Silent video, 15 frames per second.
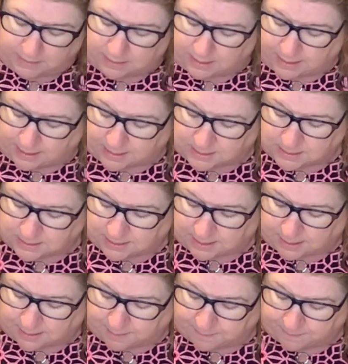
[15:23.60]
And
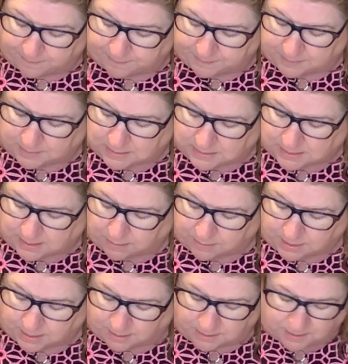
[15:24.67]
so,
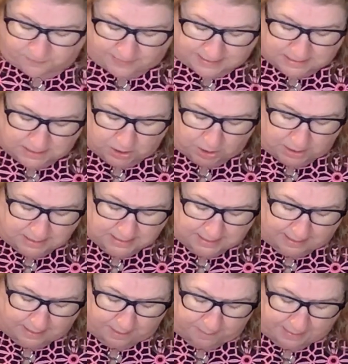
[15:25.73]
you know, the defense attorney's
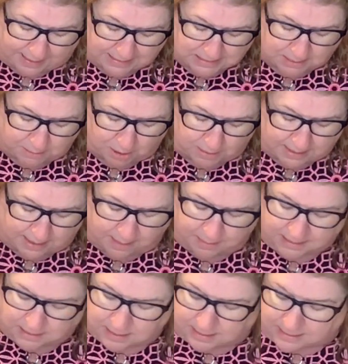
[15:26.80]
like, a basketball game
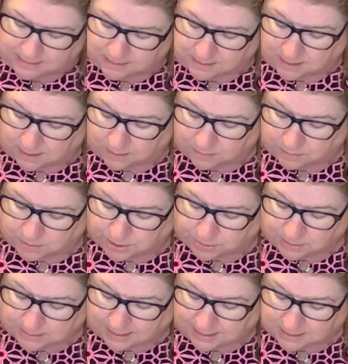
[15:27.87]
at 2
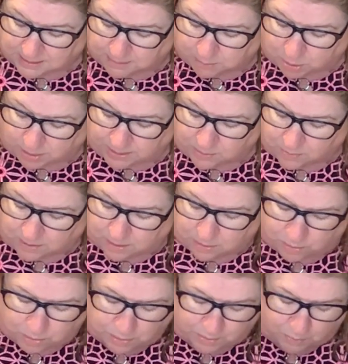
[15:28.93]
o'clock in the morning?
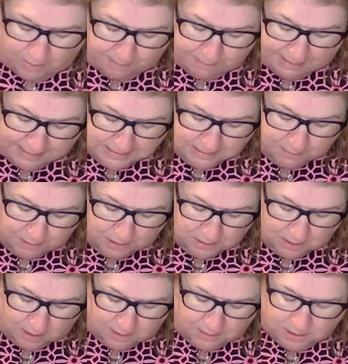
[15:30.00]
What basketball's
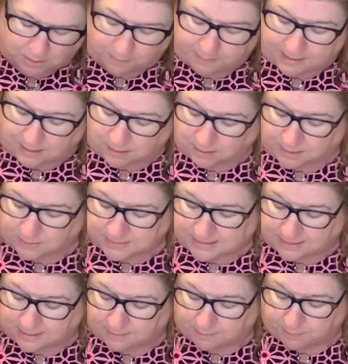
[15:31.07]
on? So apparently it was
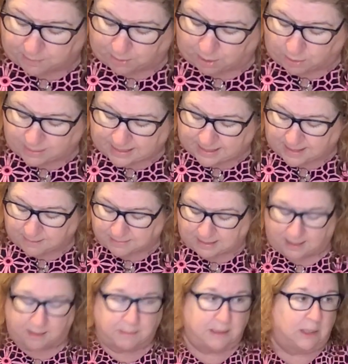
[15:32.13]
a pro game that
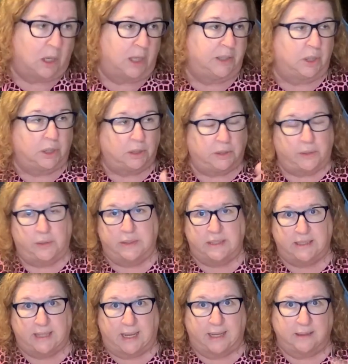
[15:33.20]
had been on earlier in the
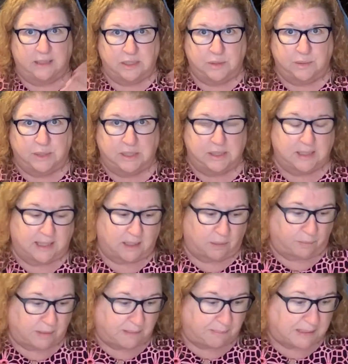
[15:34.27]
day, and this was just like a
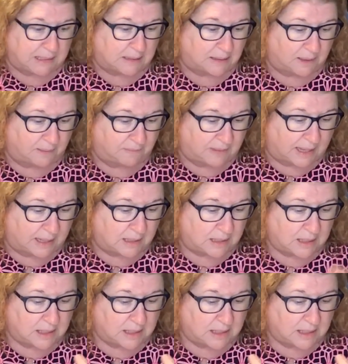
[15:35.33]
repeat of that.